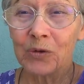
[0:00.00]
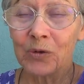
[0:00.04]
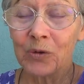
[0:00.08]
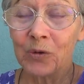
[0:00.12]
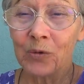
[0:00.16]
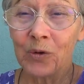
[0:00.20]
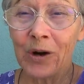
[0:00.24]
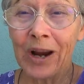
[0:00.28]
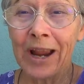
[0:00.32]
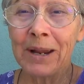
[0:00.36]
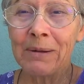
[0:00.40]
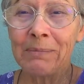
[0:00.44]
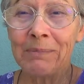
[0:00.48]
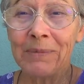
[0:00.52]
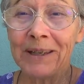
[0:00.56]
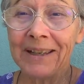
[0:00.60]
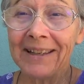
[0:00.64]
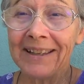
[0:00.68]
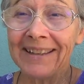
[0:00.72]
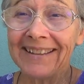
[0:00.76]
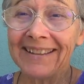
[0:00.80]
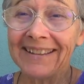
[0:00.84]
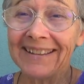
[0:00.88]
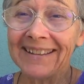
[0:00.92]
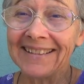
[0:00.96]
raping
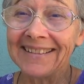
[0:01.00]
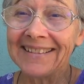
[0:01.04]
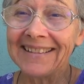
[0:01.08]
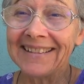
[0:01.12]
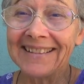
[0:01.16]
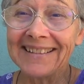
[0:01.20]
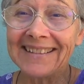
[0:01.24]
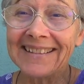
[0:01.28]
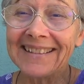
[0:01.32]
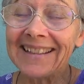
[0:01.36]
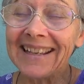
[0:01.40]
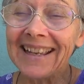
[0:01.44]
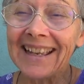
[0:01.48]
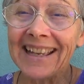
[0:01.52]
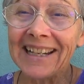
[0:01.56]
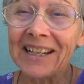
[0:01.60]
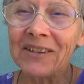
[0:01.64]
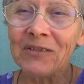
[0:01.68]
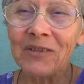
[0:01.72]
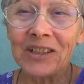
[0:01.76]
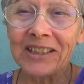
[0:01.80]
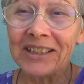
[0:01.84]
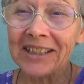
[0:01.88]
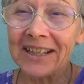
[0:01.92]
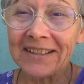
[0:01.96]
and and
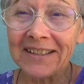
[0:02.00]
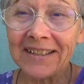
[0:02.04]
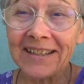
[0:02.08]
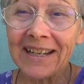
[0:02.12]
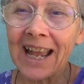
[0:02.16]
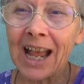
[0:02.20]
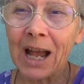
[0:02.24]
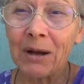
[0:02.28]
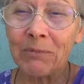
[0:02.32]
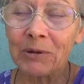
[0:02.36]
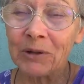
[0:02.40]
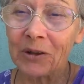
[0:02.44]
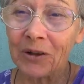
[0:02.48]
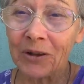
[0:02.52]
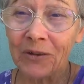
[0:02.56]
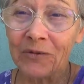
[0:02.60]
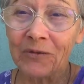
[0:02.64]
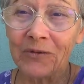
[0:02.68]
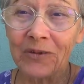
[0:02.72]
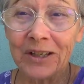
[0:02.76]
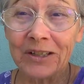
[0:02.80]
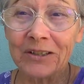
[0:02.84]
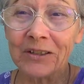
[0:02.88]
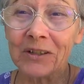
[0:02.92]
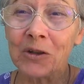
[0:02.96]
if it doesn't happen on the
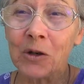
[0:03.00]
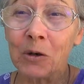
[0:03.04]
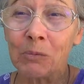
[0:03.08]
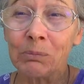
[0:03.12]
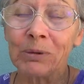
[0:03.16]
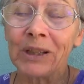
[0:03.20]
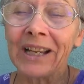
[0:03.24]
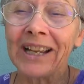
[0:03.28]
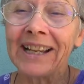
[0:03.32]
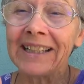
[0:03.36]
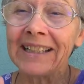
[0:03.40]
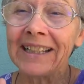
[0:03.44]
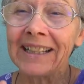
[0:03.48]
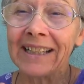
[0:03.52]
physical plane,